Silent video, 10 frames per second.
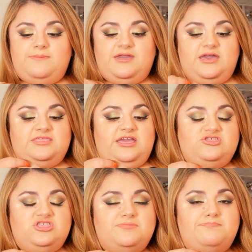because
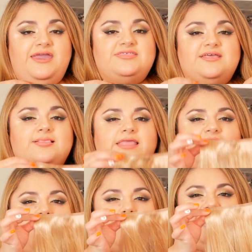it just makes it
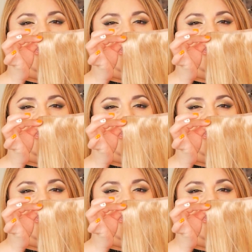lay on